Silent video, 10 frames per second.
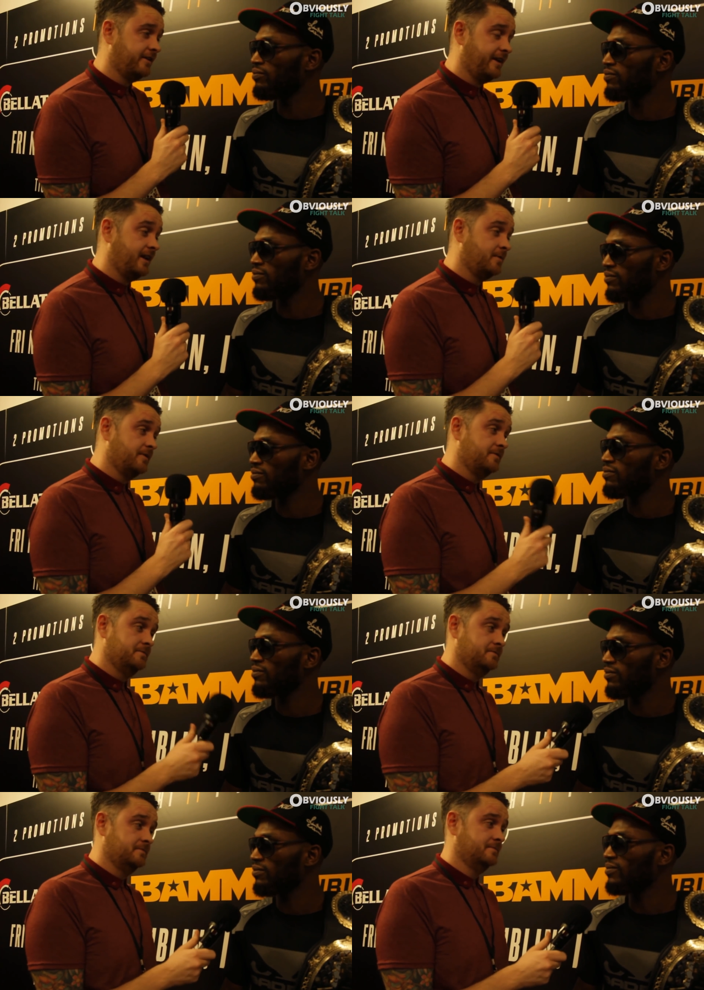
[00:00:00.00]
Speaker 1: the name of.
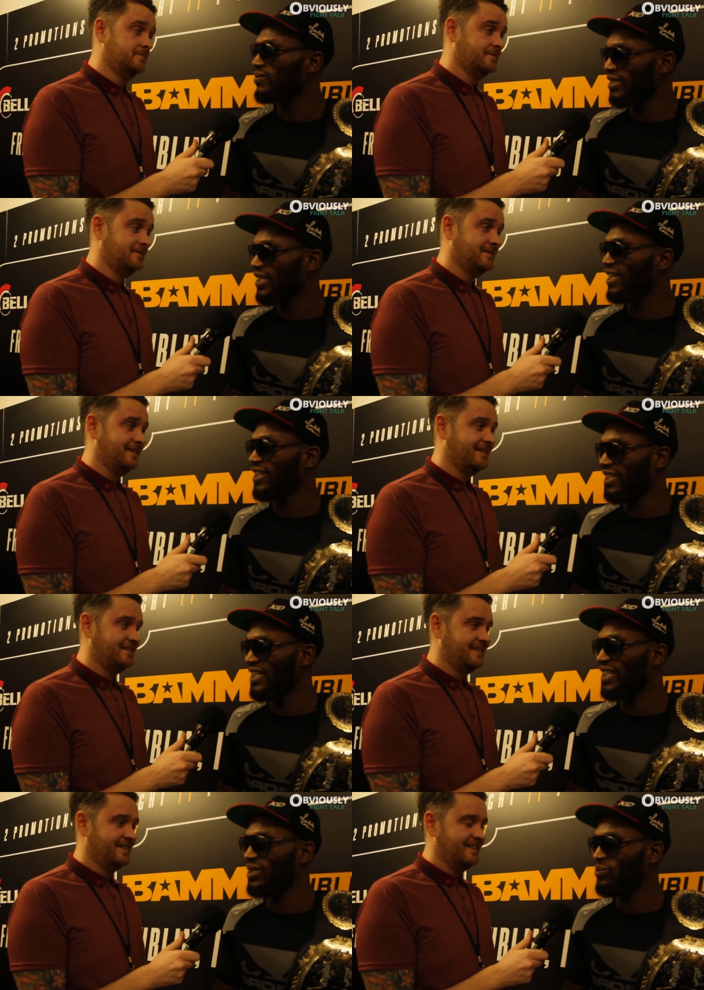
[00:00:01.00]
Speaker 2: Yeah,
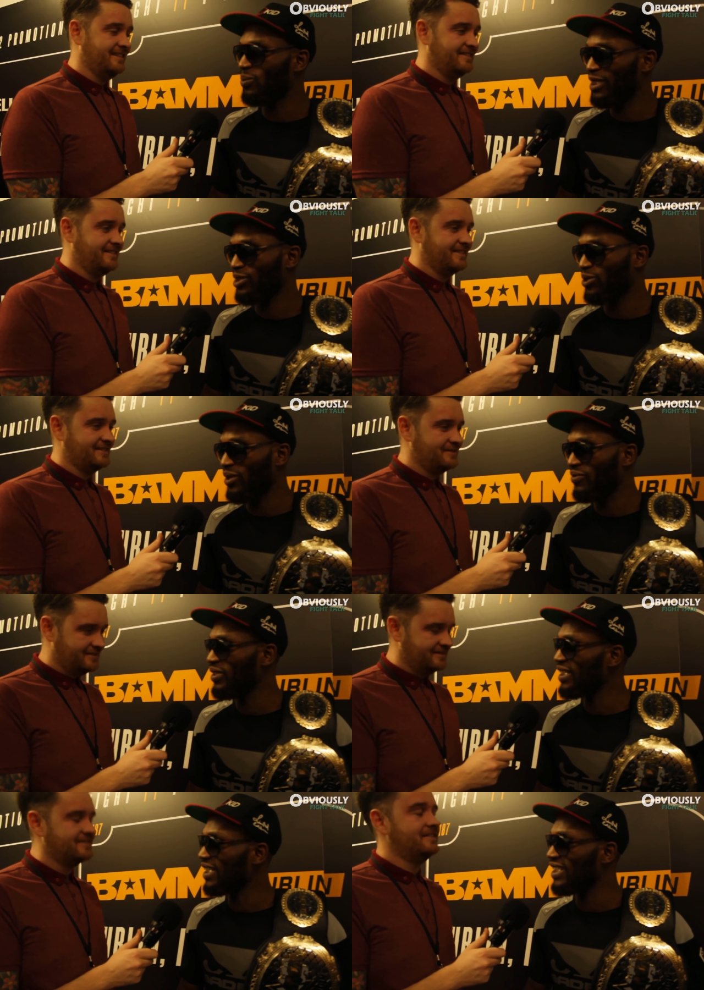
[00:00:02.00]
Ian Pascu, I
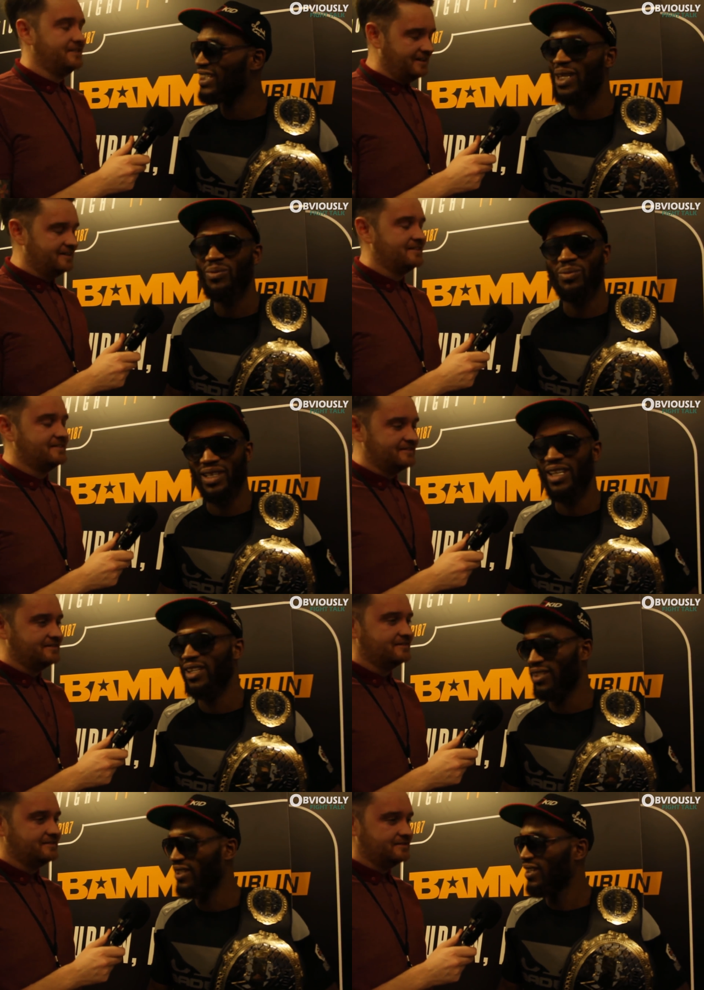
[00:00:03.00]
think that's his name. Yeah,
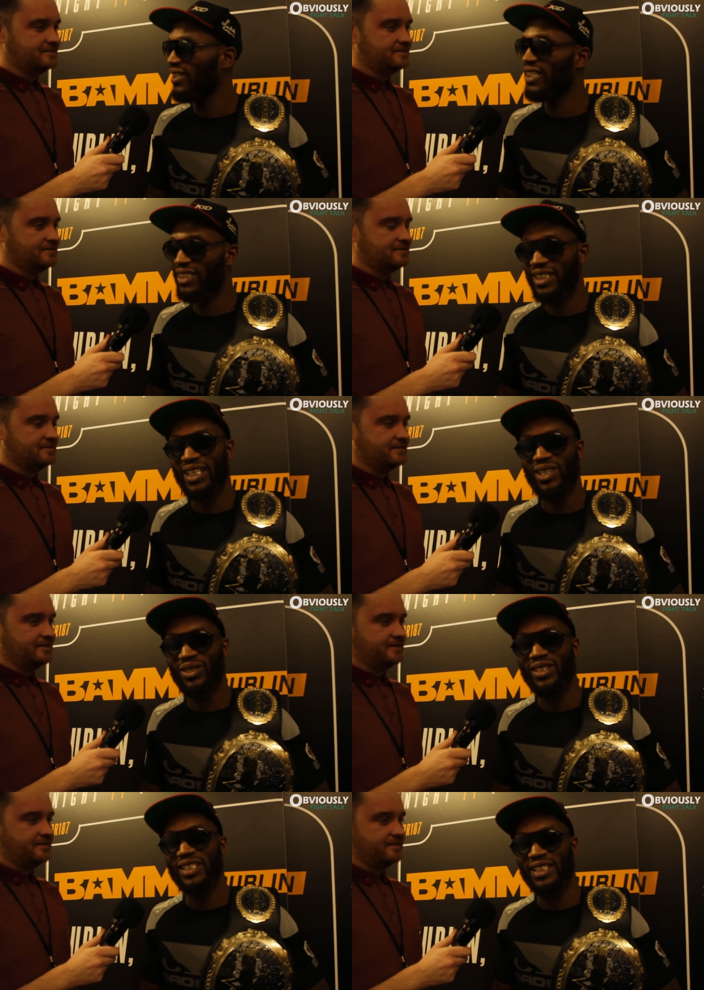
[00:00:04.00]
let's get it
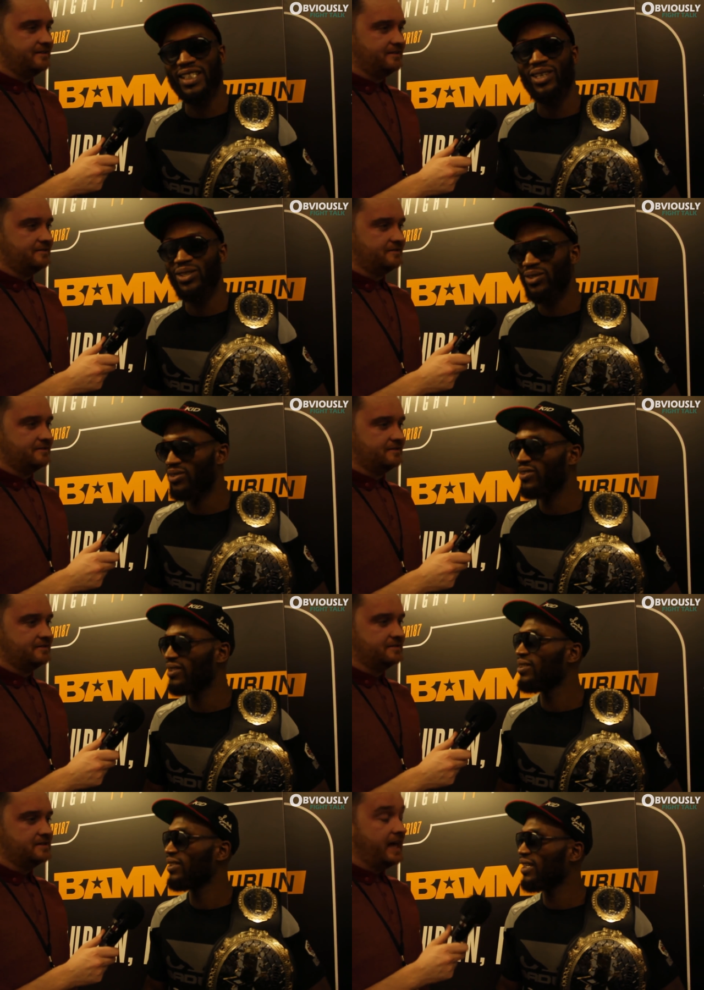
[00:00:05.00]
on. Let's get it on.
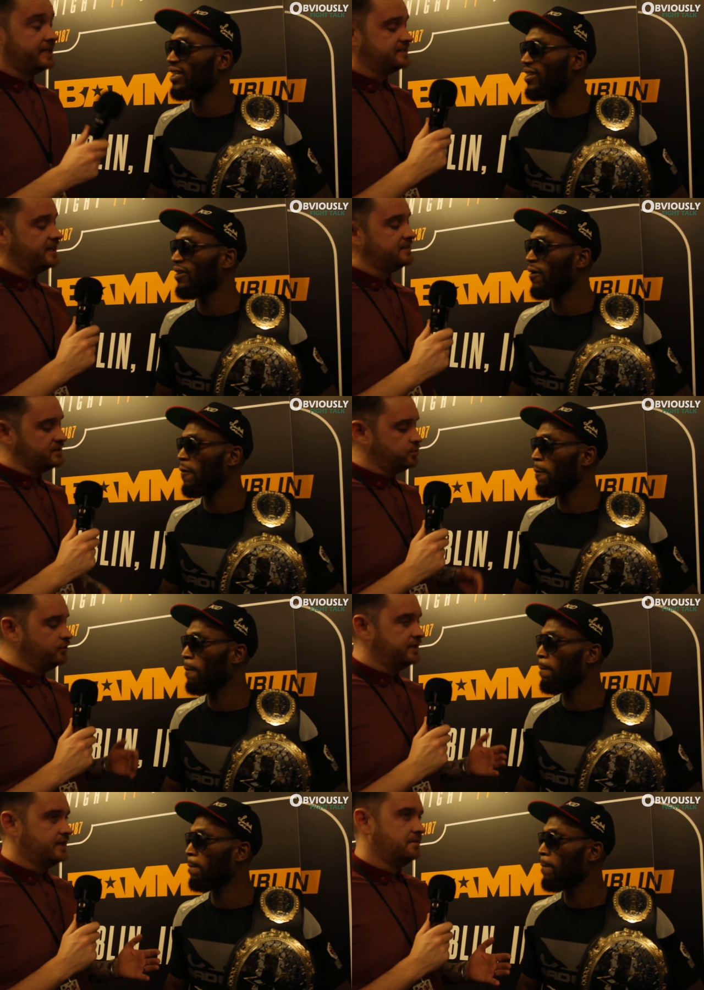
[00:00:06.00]
Speaker 1: Yeah. And that, that's one
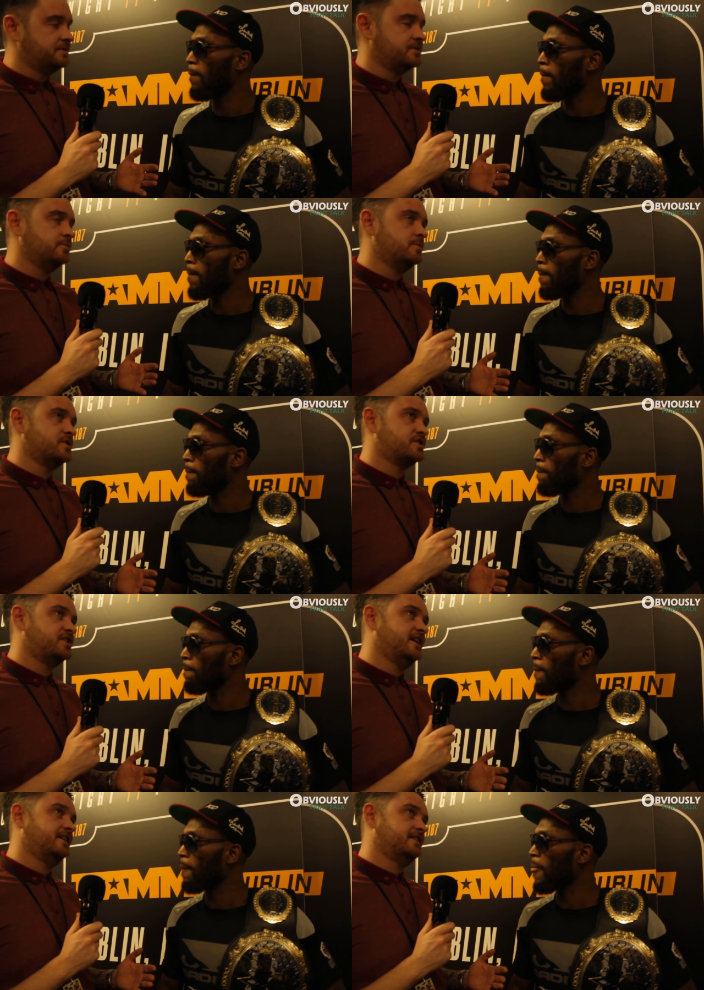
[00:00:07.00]
thing, you, sometimes you see
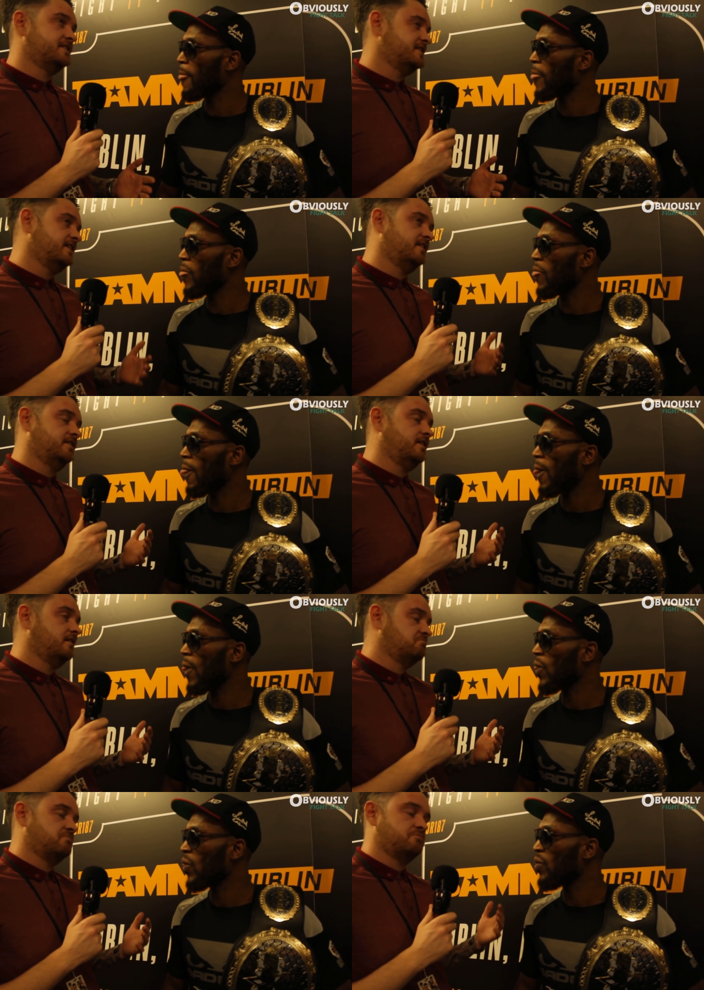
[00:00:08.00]
it, and you see it uh,
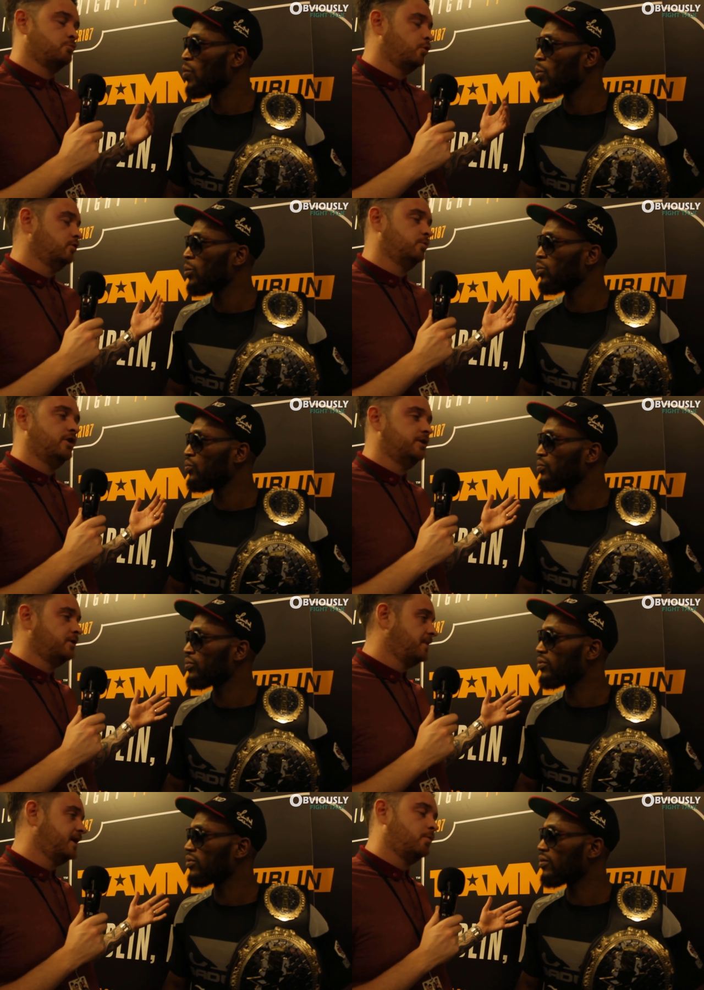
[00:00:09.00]
worldwide, no
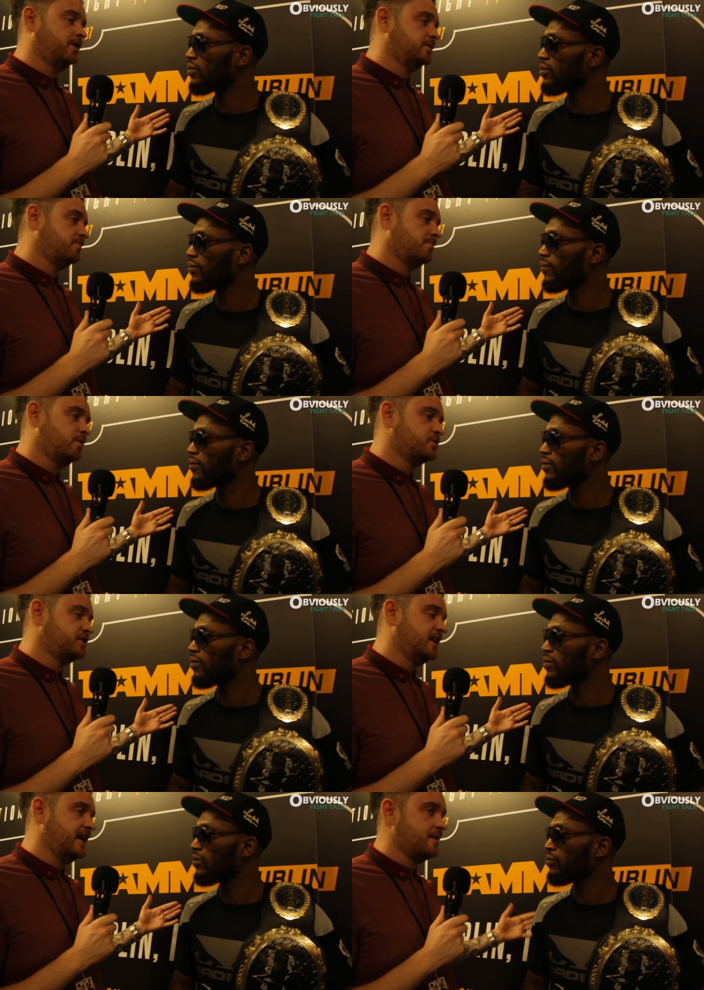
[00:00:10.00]
matter what the promotion
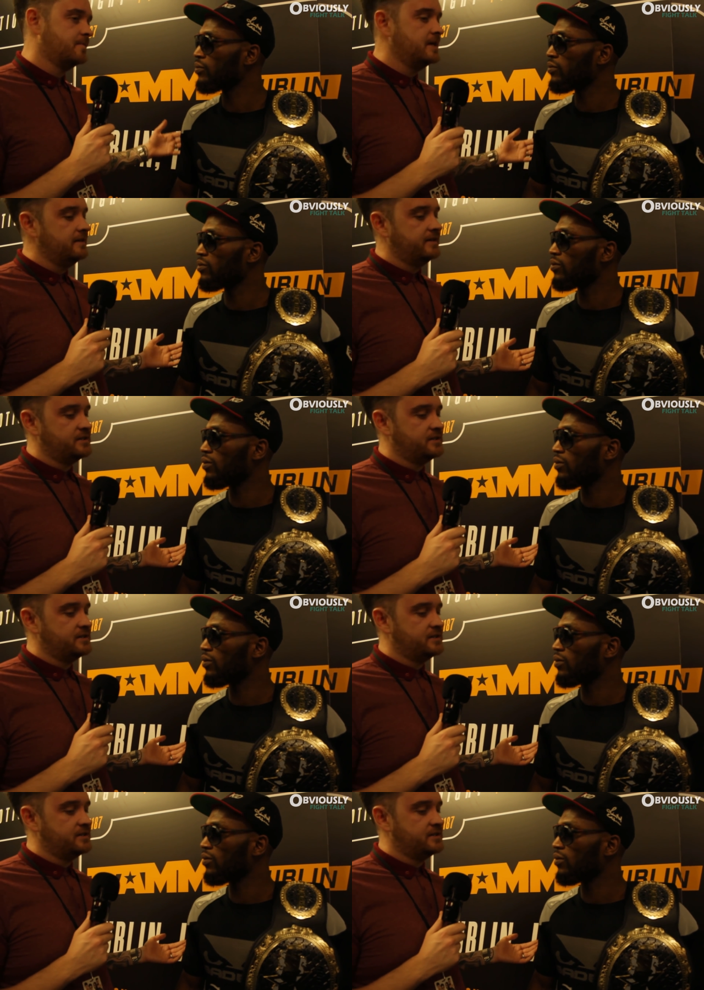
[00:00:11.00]
name, that